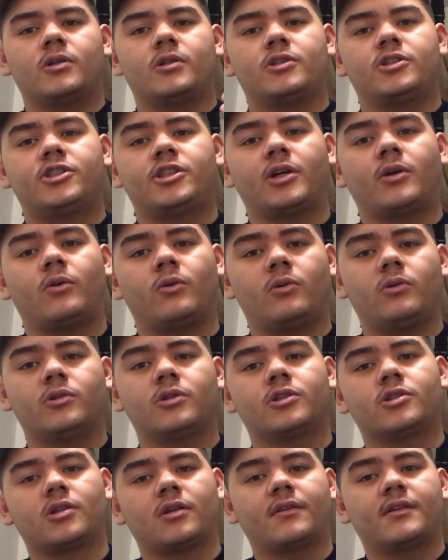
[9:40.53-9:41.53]
shell
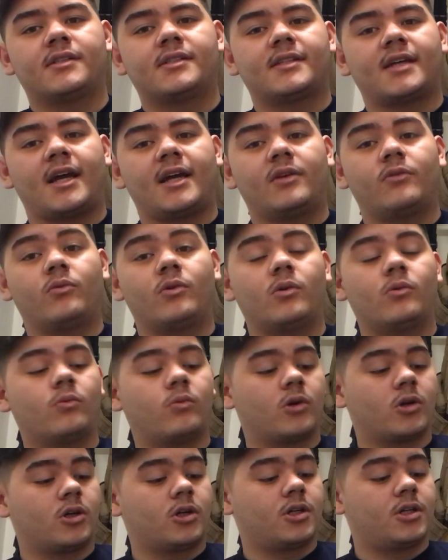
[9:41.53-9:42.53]
holders on the side will
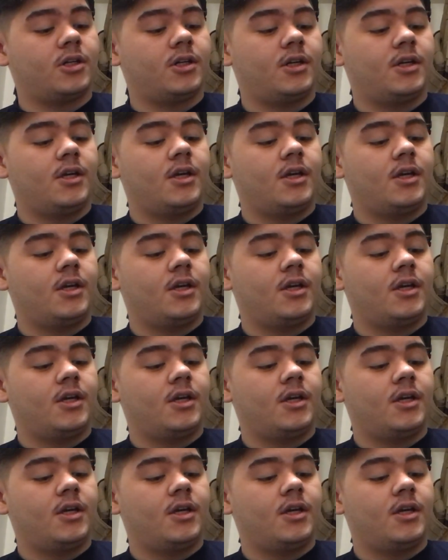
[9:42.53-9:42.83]
work.